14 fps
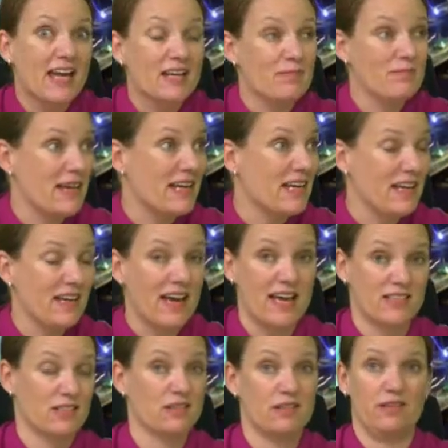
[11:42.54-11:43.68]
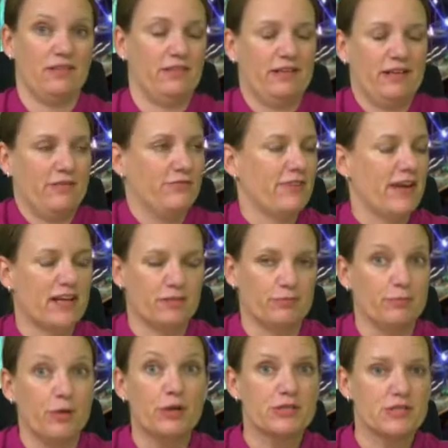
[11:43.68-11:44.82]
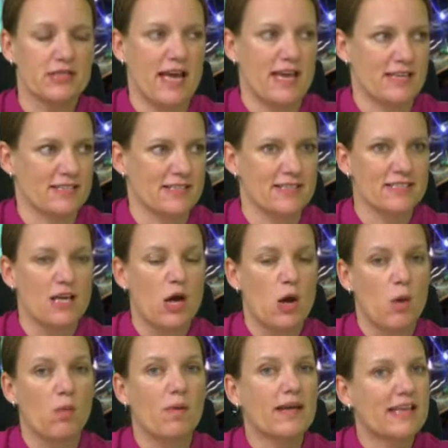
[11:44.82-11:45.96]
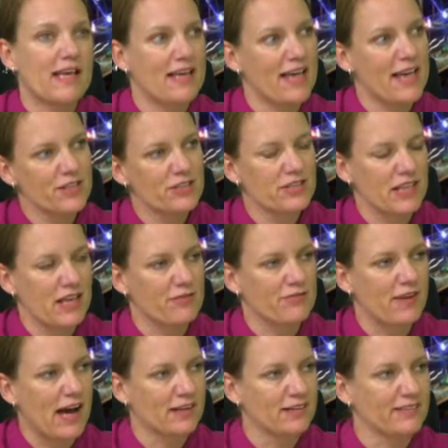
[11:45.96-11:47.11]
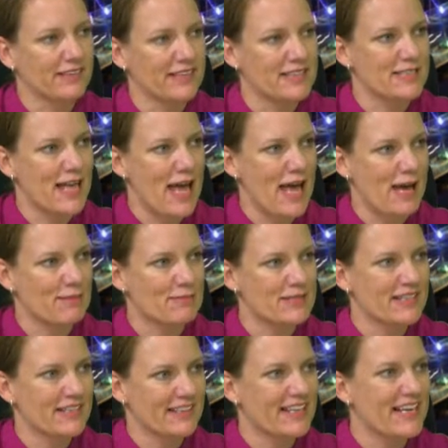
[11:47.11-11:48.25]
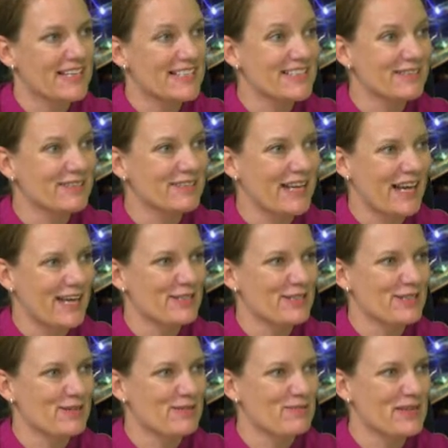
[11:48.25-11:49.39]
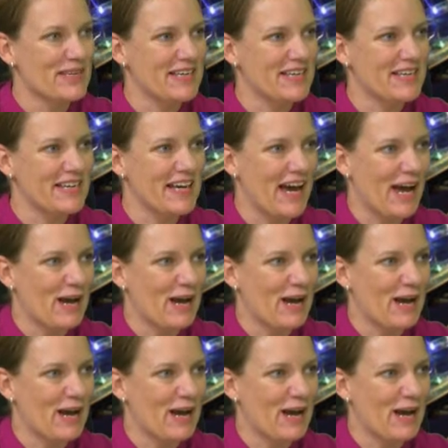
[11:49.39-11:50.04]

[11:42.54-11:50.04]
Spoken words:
in many cases, in fact most cases, when they get to their final exams, they're still going to be